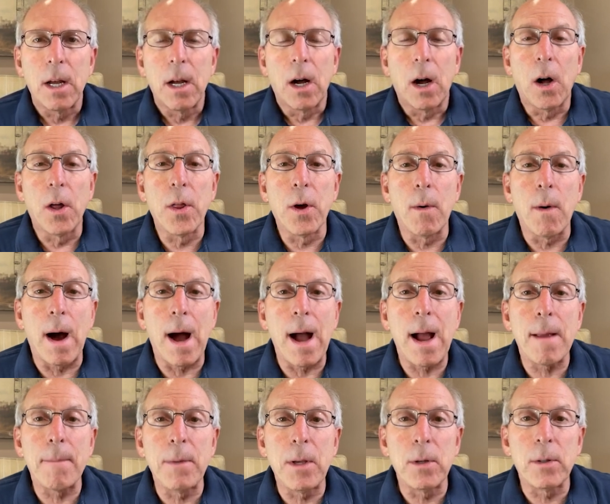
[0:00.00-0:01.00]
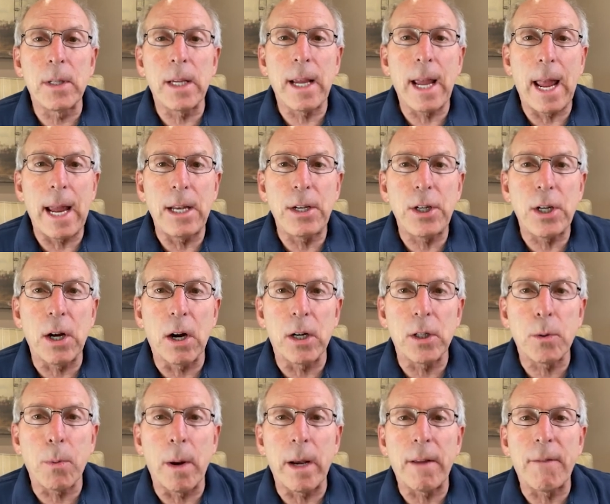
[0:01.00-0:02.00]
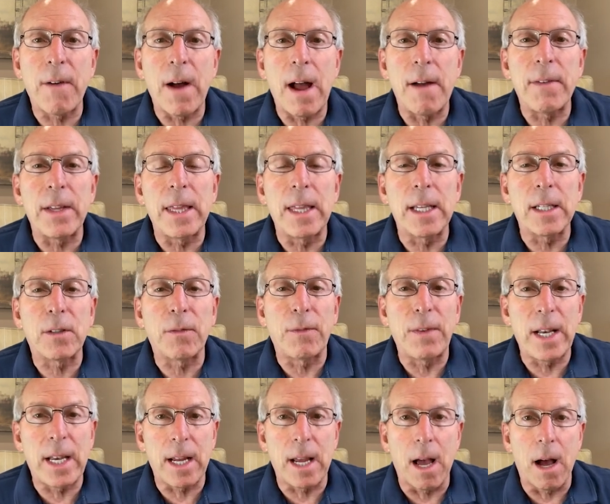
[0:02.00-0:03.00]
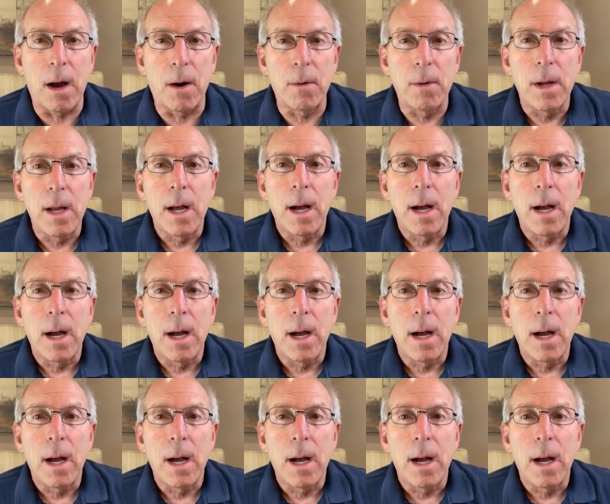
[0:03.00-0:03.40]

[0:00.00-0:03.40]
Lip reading: Although I'm using AGR25 in this video,